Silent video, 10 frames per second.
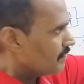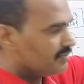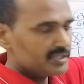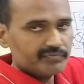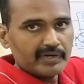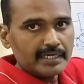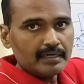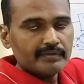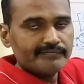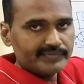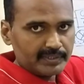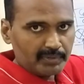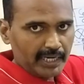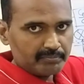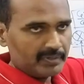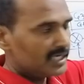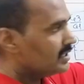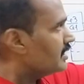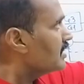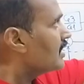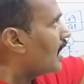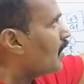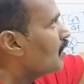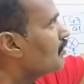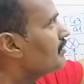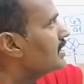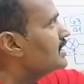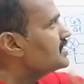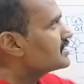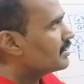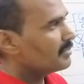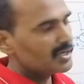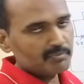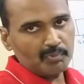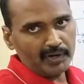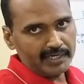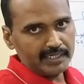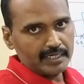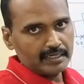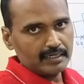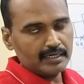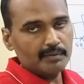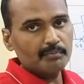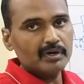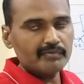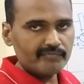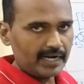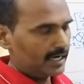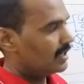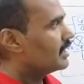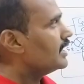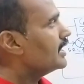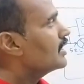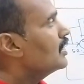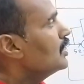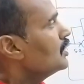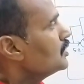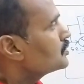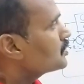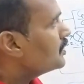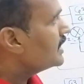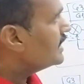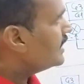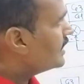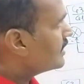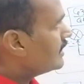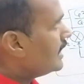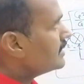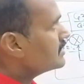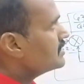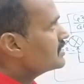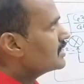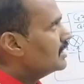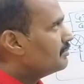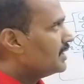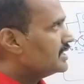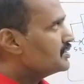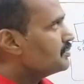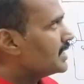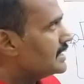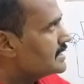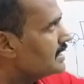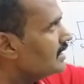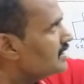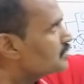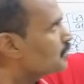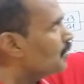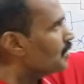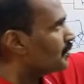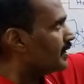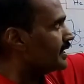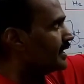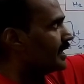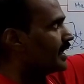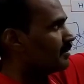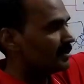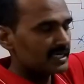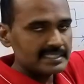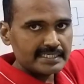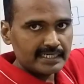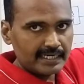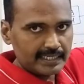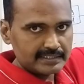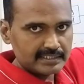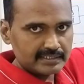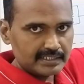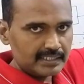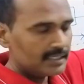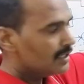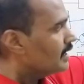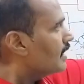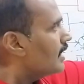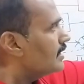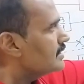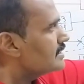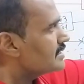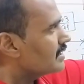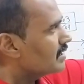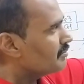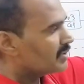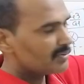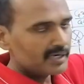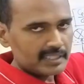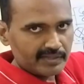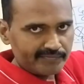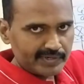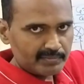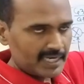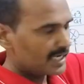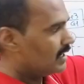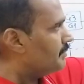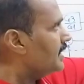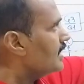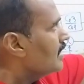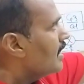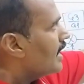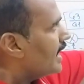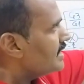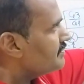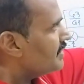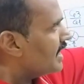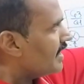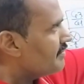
with one feedback path along with the summing point number 1, right? So in that last step, as you can see, this whole quantity can be considered as a G, and this is nothing but what? The feedback element. As we are